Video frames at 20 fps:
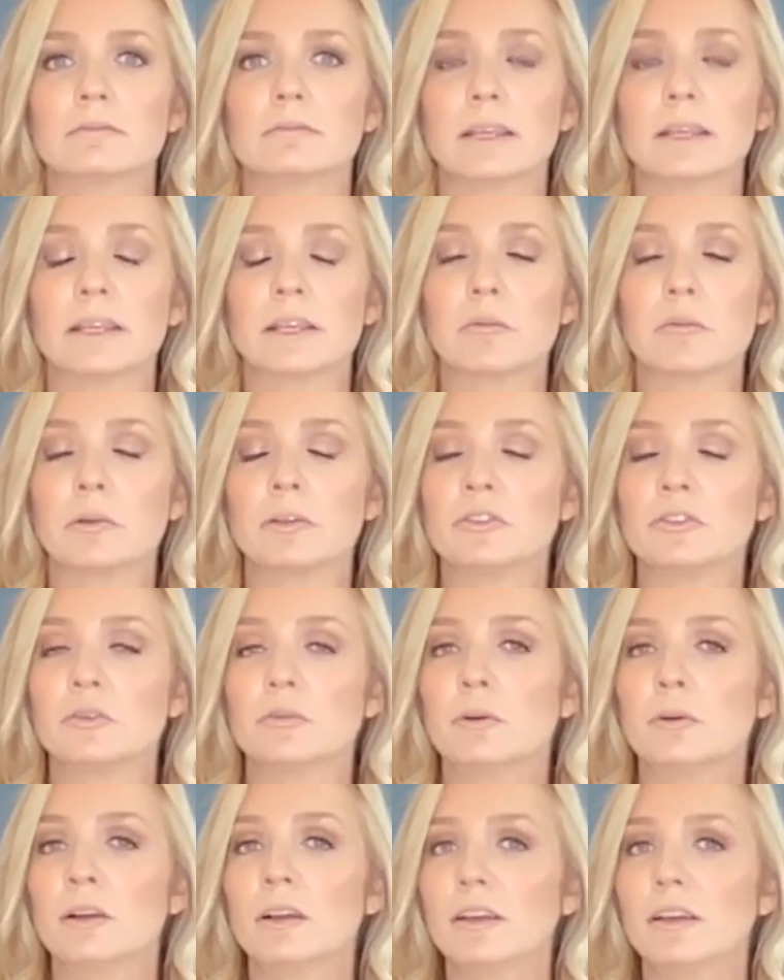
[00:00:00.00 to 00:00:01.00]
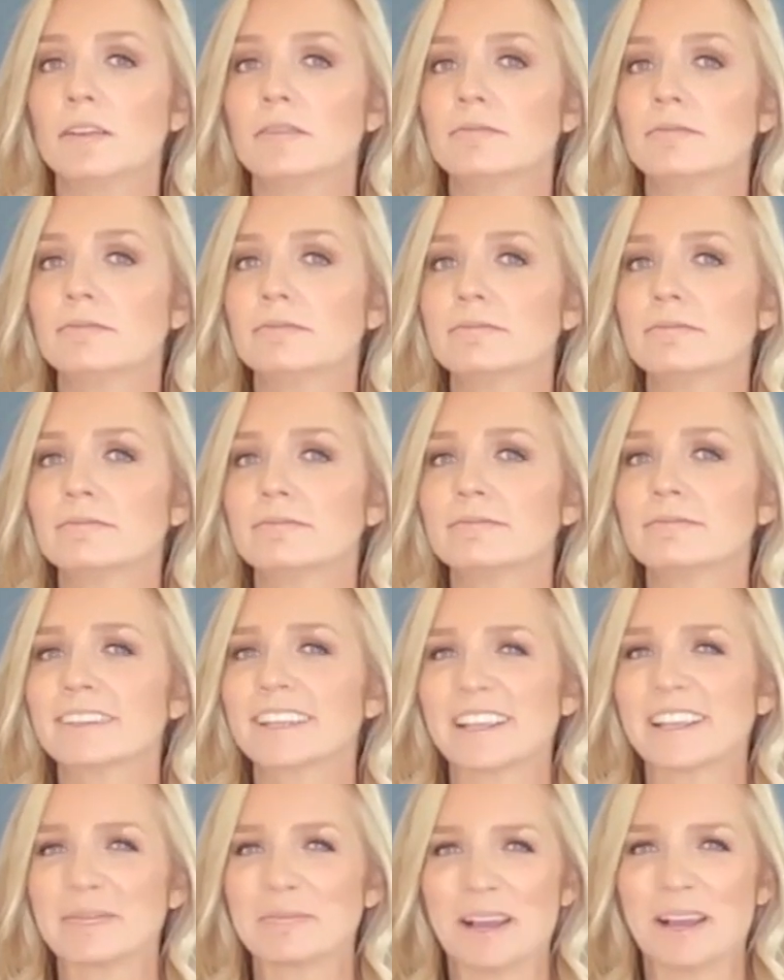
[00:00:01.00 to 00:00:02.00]
Make it what you want.
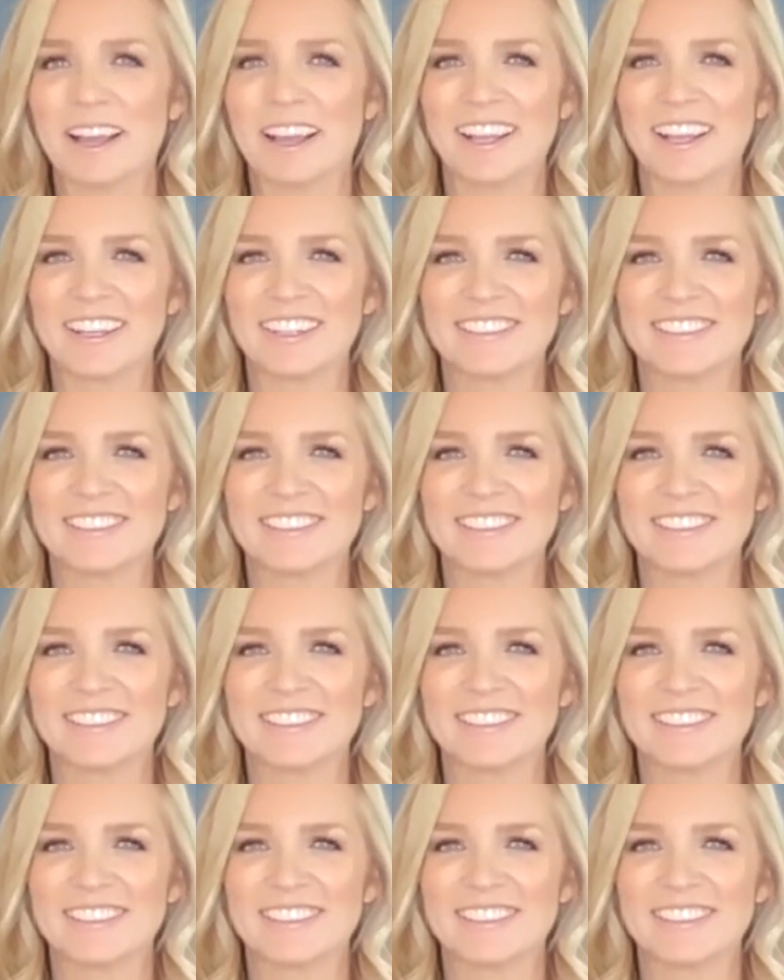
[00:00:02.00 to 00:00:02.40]
Okay, bye.